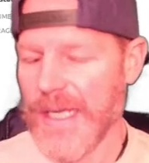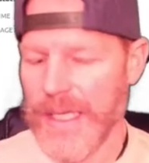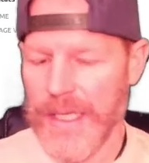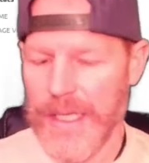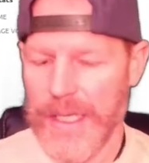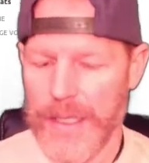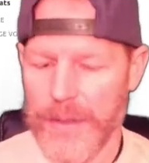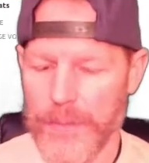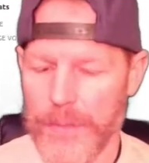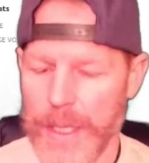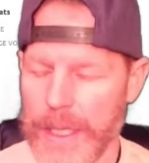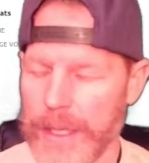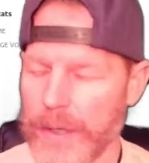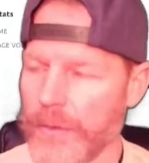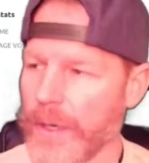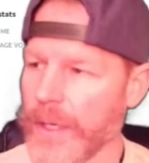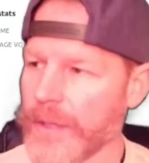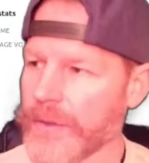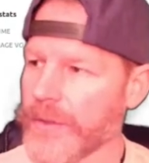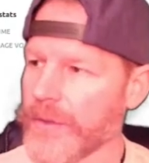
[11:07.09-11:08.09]
And my
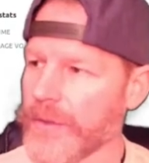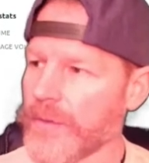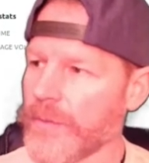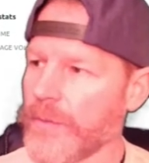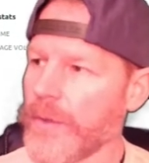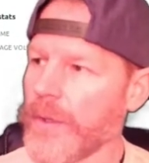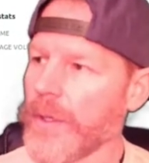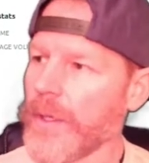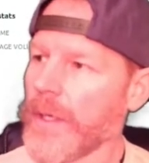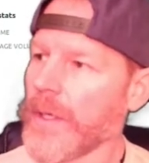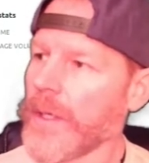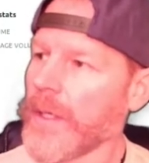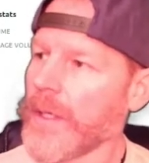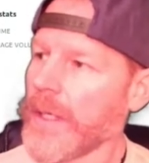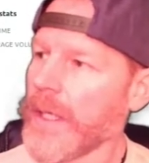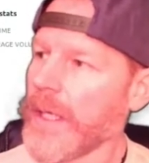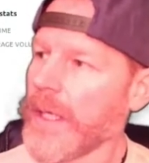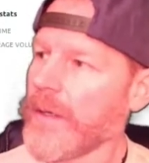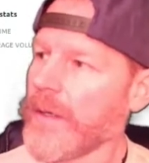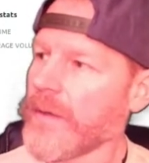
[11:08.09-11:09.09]
questions were,
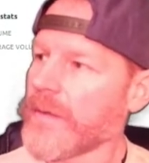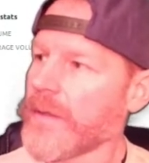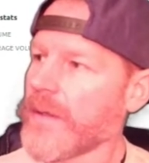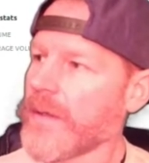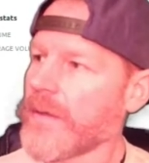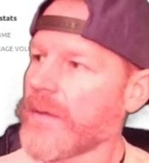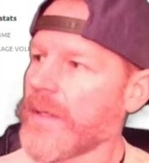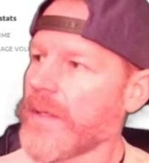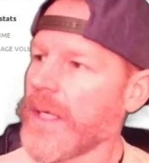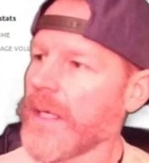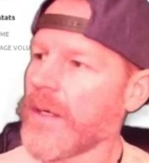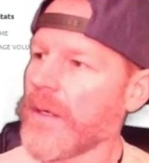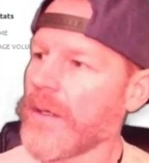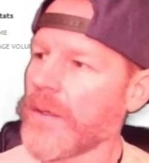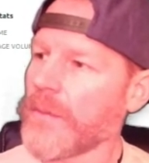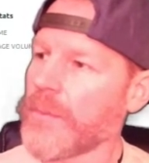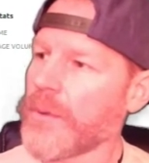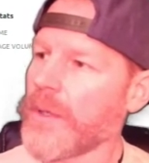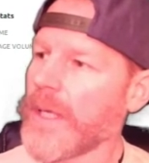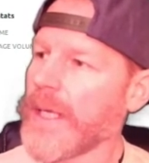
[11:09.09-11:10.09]
is this thing going to
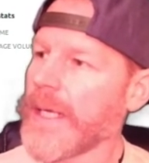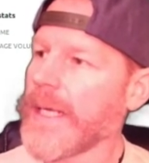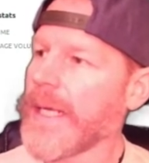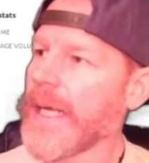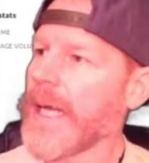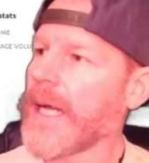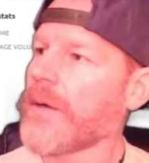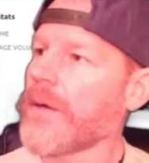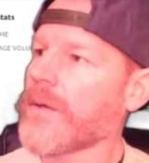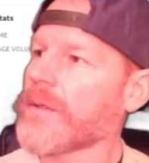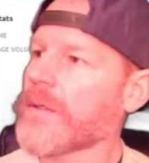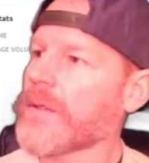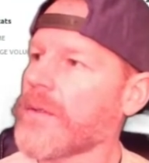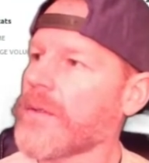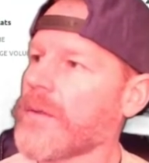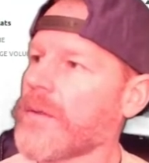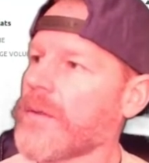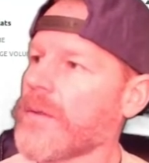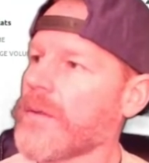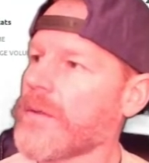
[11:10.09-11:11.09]
play out
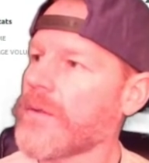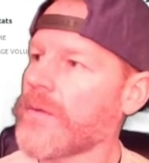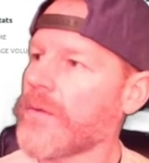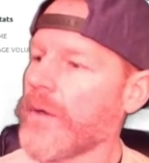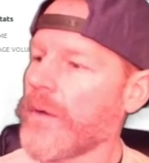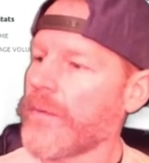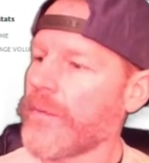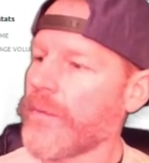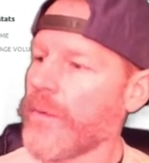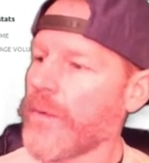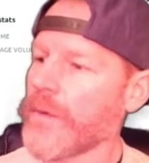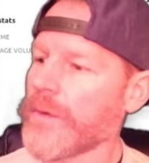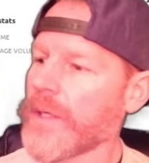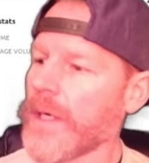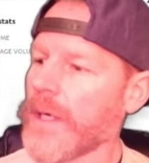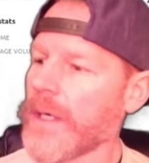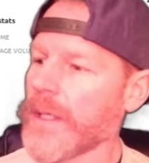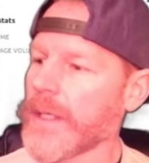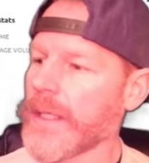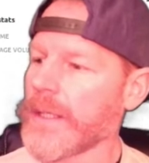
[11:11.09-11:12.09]
to our full
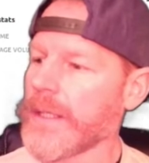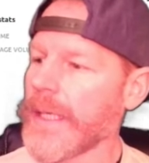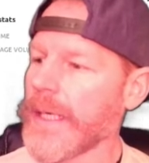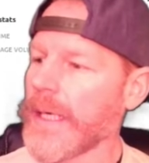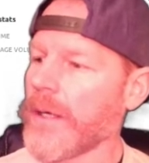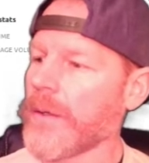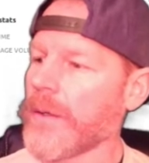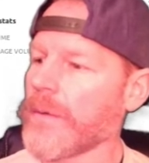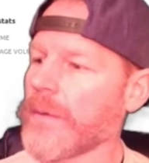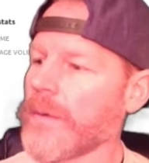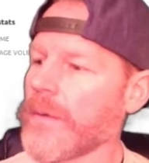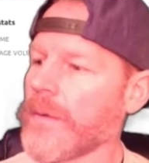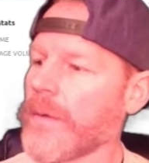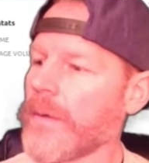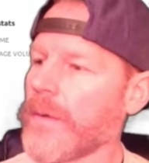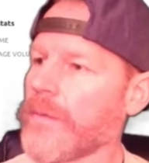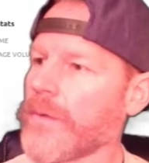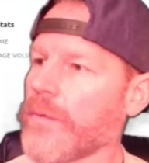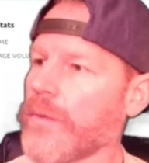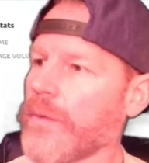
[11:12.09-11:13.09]
target down
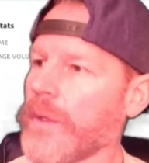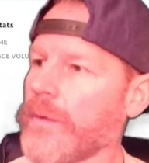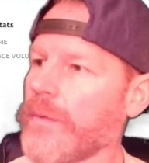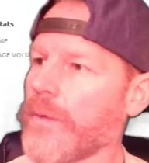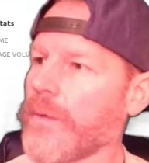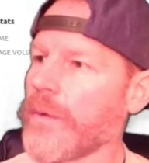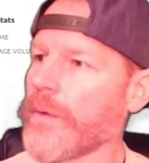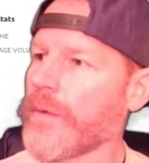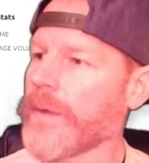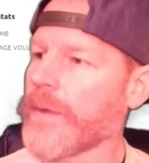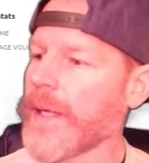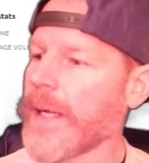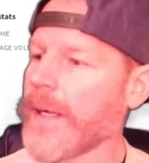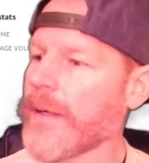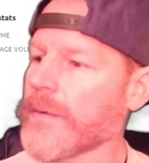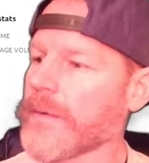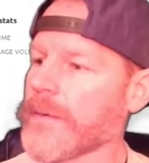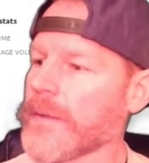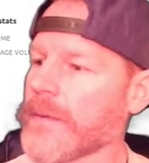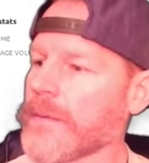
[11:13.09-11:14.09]
of
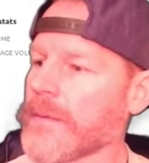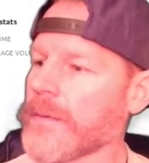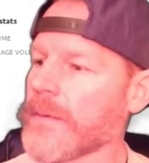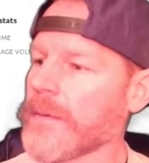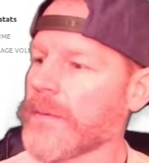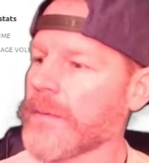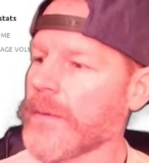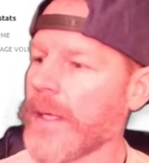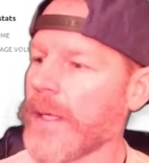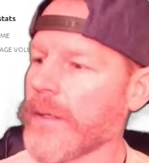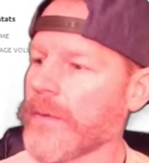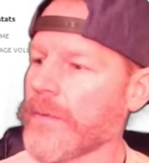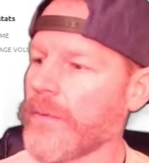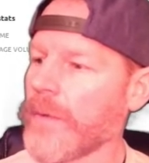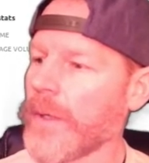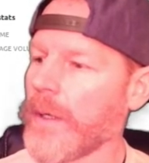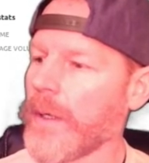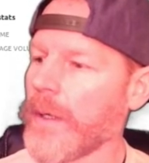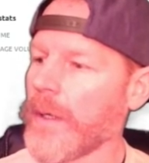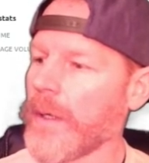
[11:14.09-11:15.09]
24,000? That's
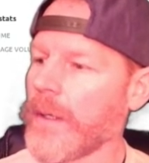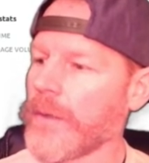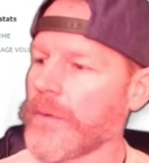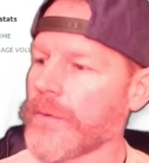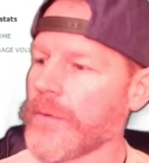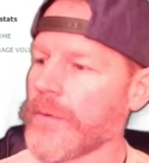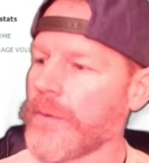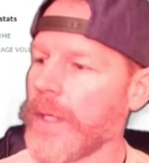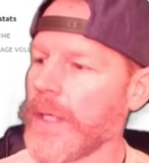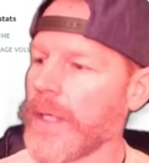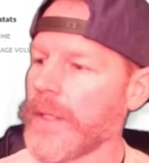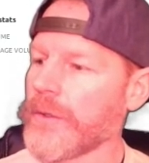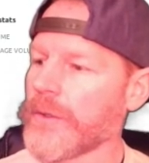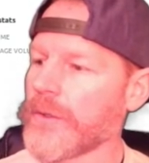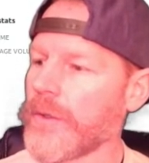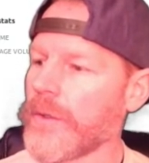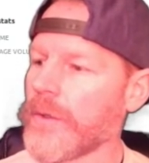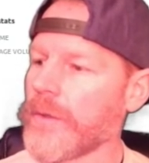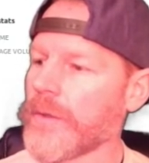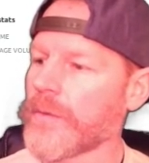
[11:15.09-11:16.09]
where a true head and
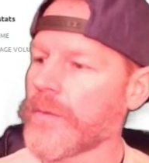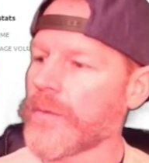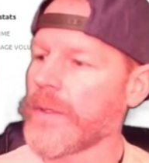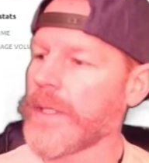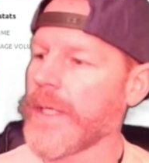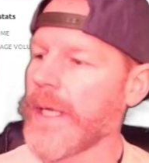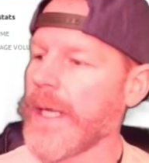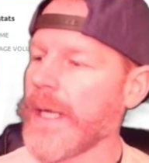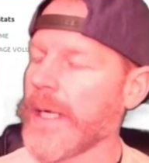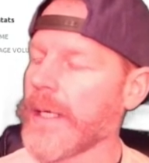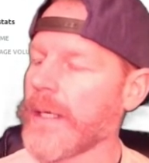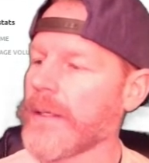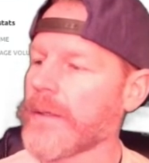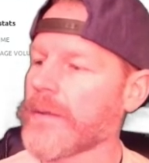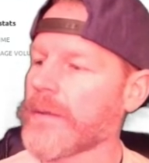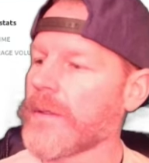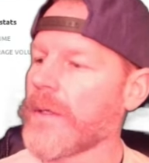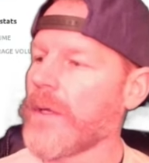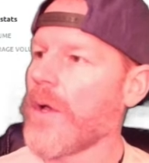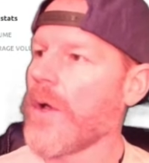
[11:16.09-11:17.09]
shoulders would take us.